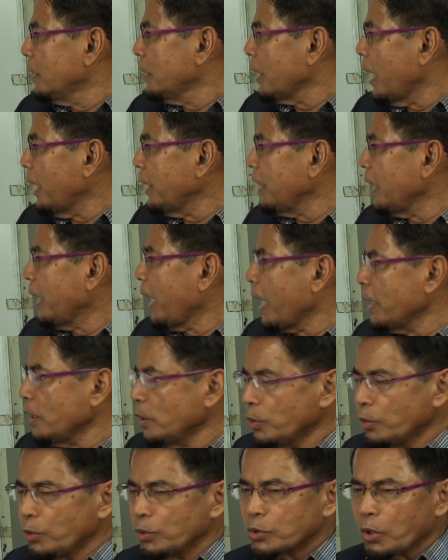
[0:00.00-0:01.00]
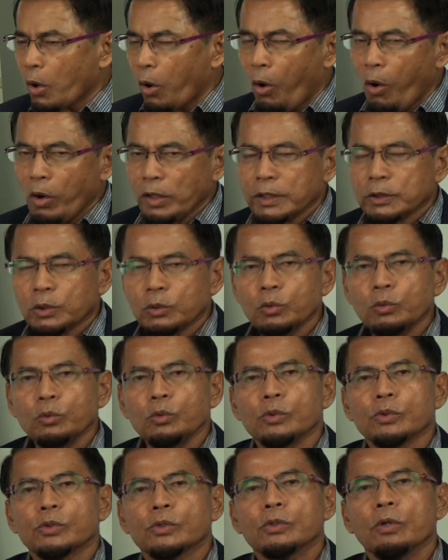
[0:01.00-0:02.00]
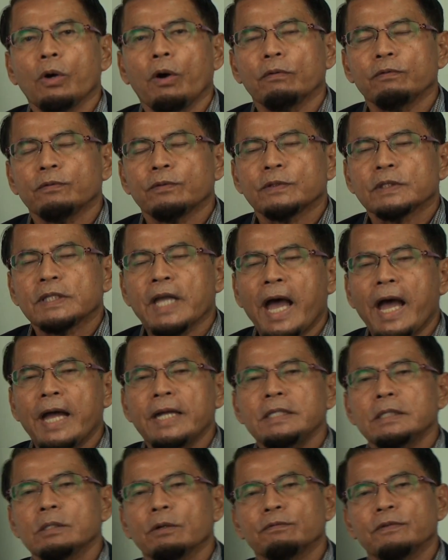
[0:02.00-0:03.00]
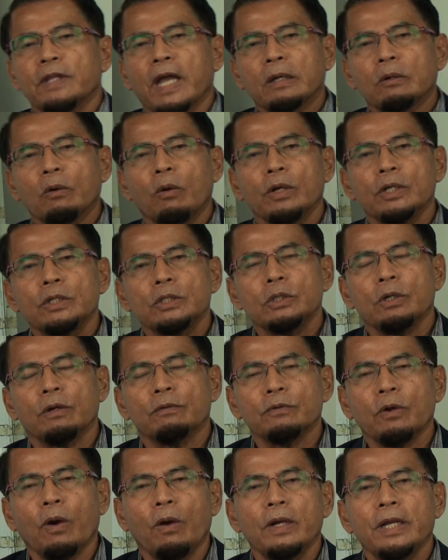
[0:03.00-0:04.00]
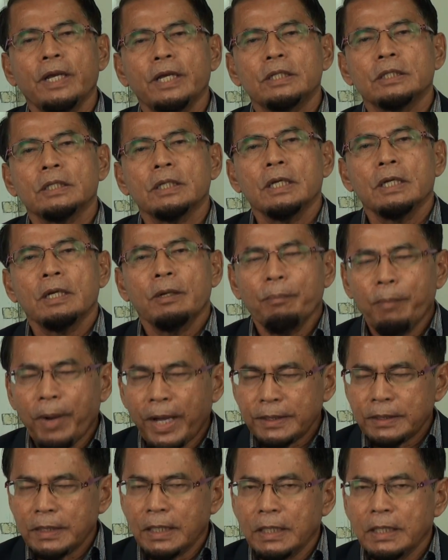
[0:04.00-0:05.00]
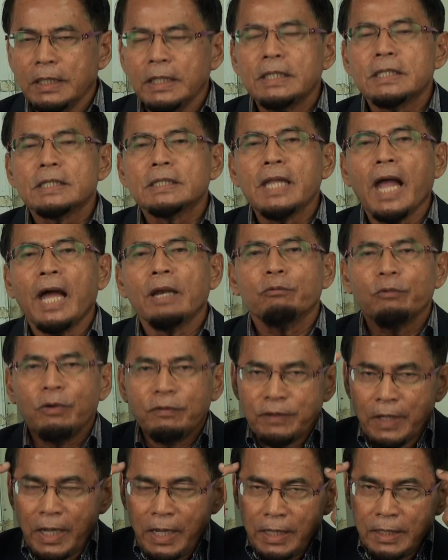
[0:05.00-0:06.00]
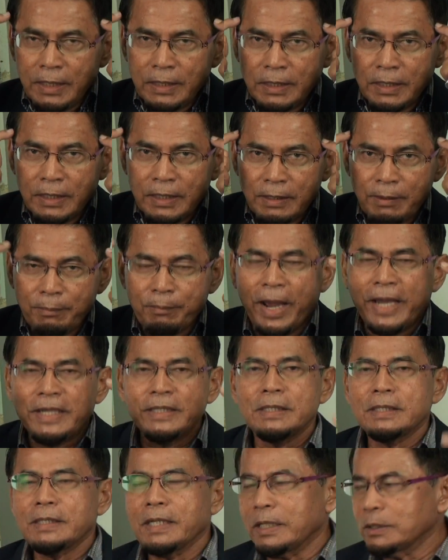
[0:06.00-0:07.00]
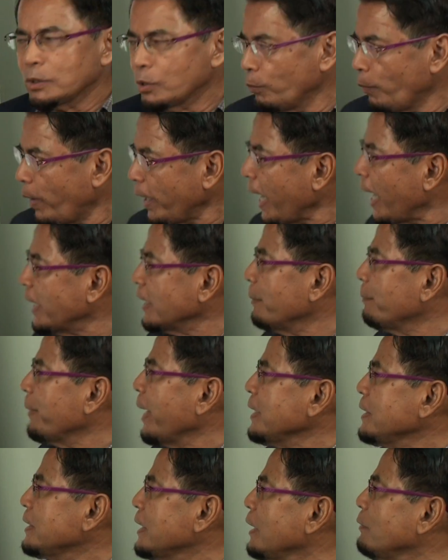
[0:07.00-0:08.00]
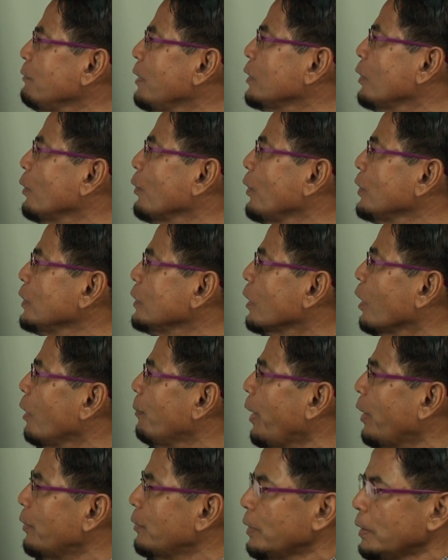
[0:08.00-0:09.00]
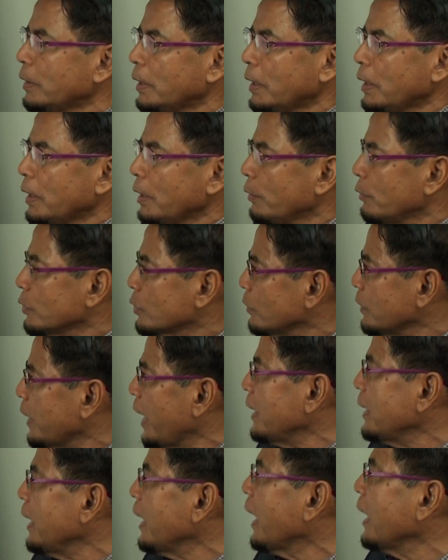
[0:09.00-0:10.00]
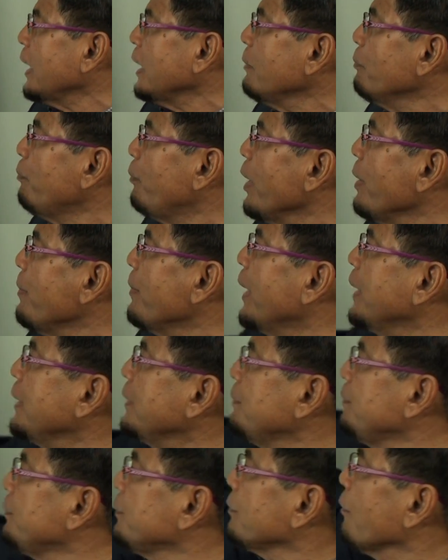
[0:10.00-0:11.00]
they can use all the tools of science, of technology, of knowledge, but it starts with the mindset. So what are the mindset we are going to talk about so that they can implement